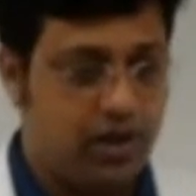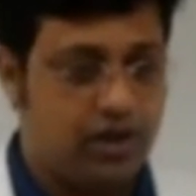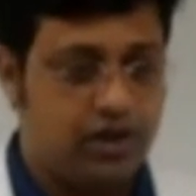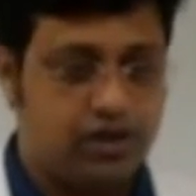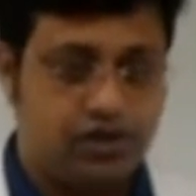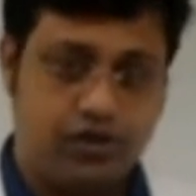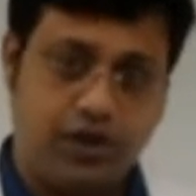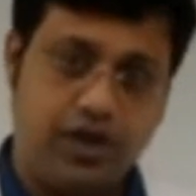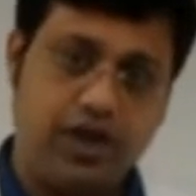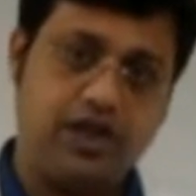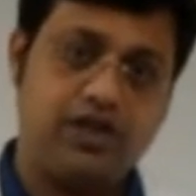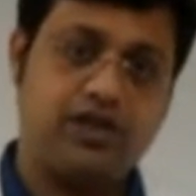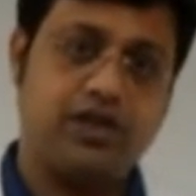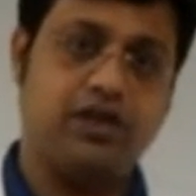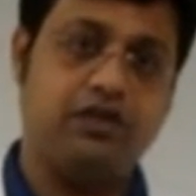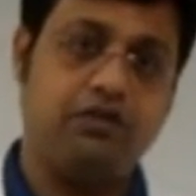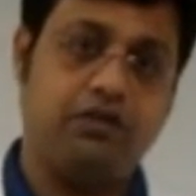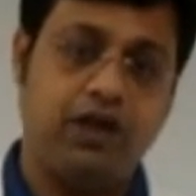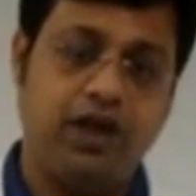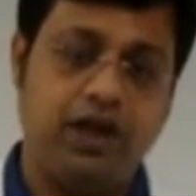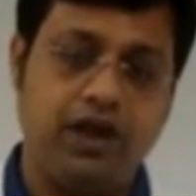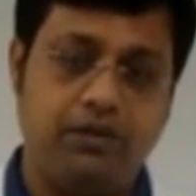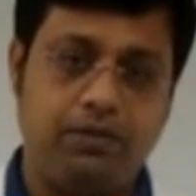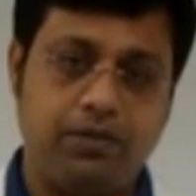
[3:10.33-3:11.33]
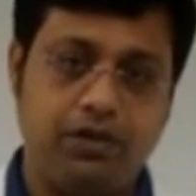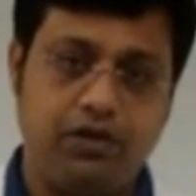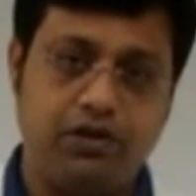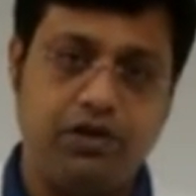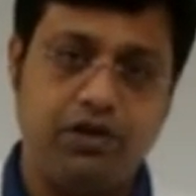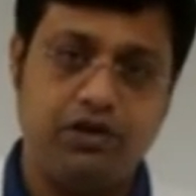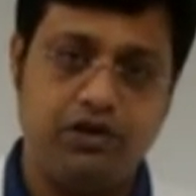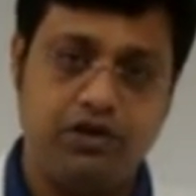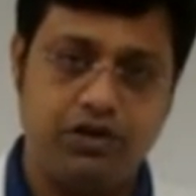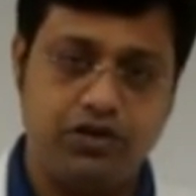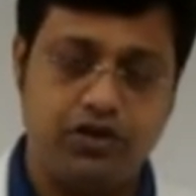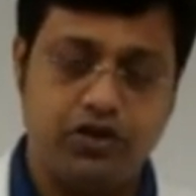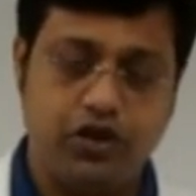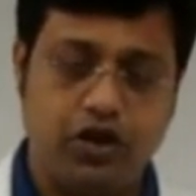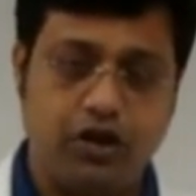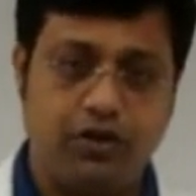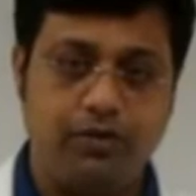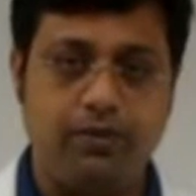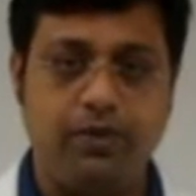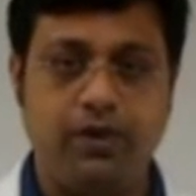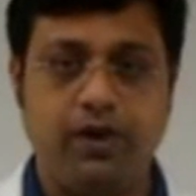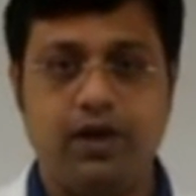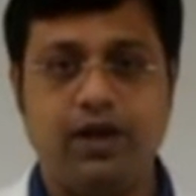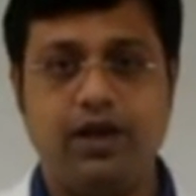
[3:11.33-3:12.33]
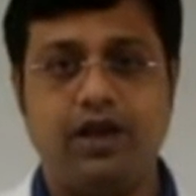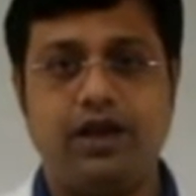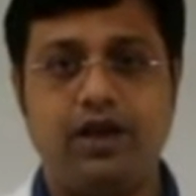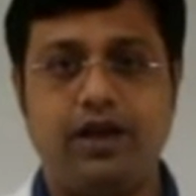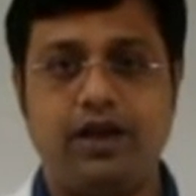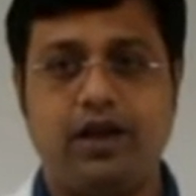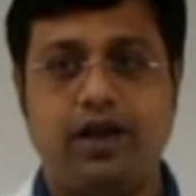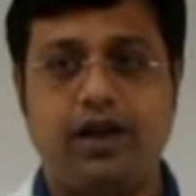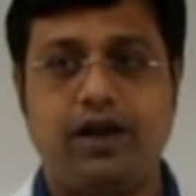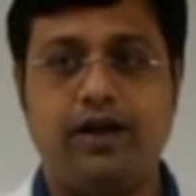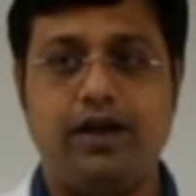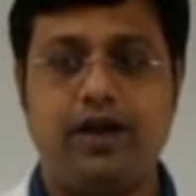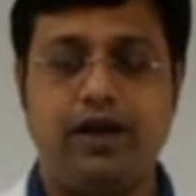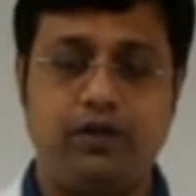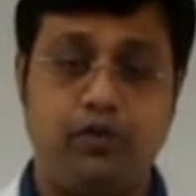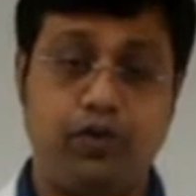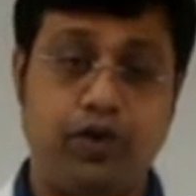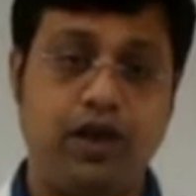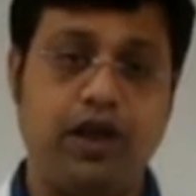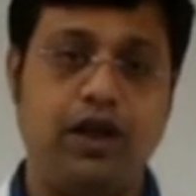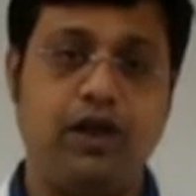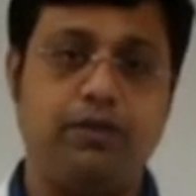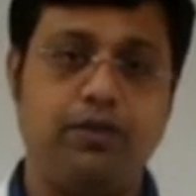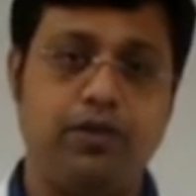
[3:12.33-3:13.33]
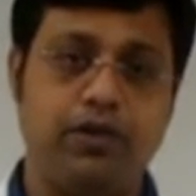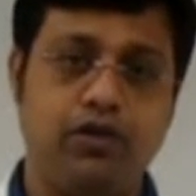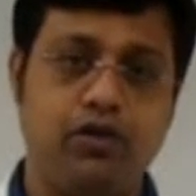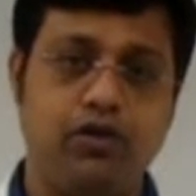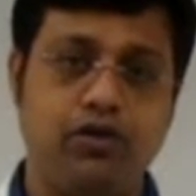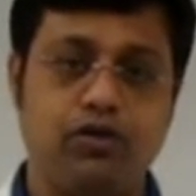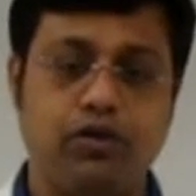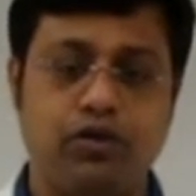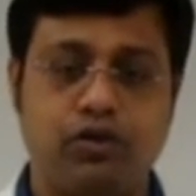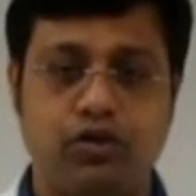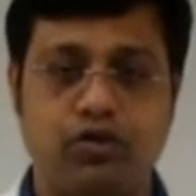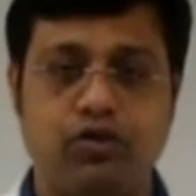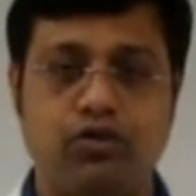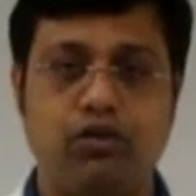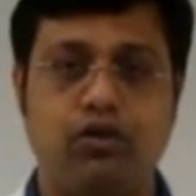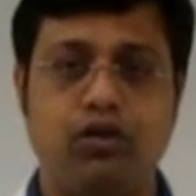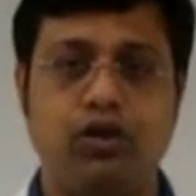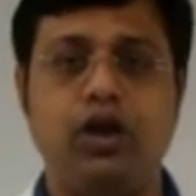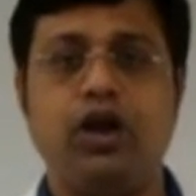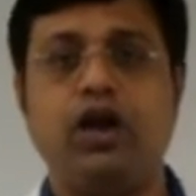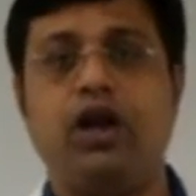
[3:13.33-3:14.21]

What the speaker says: So yes, it will help you in your job. It will help you to